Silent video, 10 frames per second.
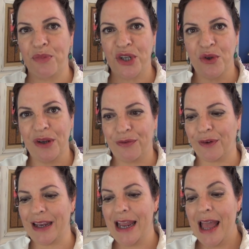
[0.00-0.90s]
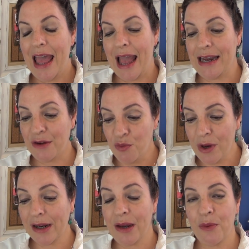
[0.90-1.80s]
beautifully, and it
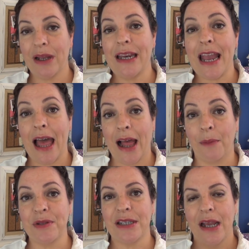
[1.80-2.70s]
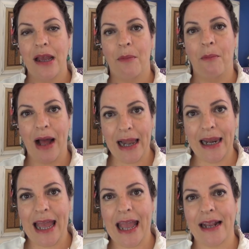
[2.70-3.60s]
really, really helps my
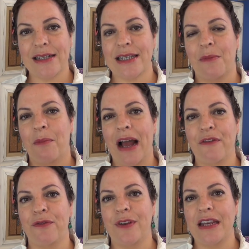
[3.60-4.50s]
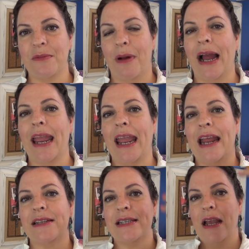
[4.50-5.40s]
legs, my feet, my
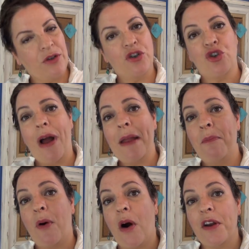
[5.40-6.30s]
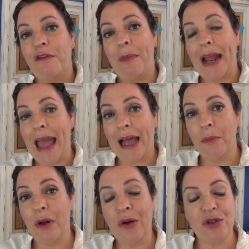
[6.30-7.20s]
hands, the dry part of my
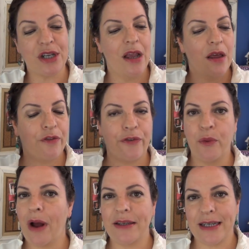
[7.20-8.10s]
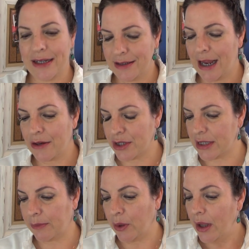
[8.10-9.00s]
elbows throughout the entire
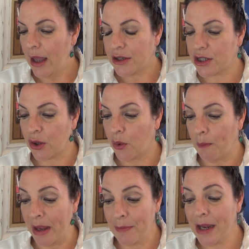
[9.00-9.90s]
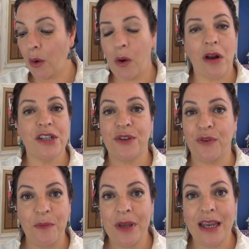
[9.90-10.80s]
summer. So baby oils
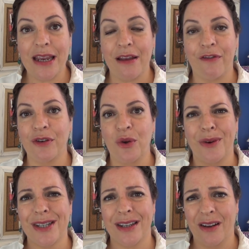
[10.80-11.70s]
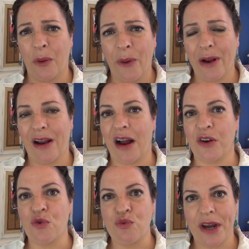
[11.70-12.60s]
for me, even though it's an oil, are
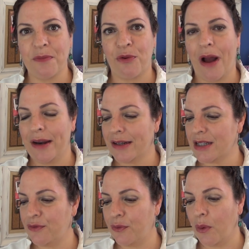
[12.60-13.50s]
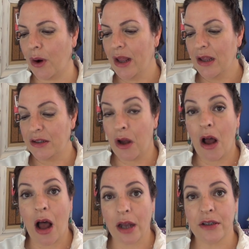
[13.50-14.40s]
great products for the
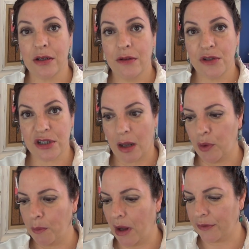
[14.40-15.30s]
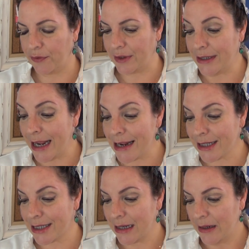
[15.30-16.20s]
hot summer month.
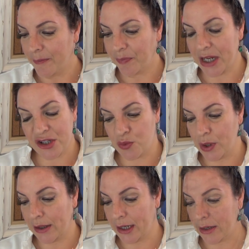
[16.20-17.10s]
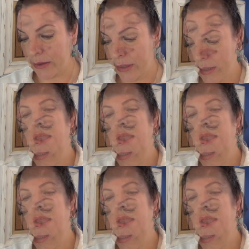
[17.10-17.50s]
This is really good.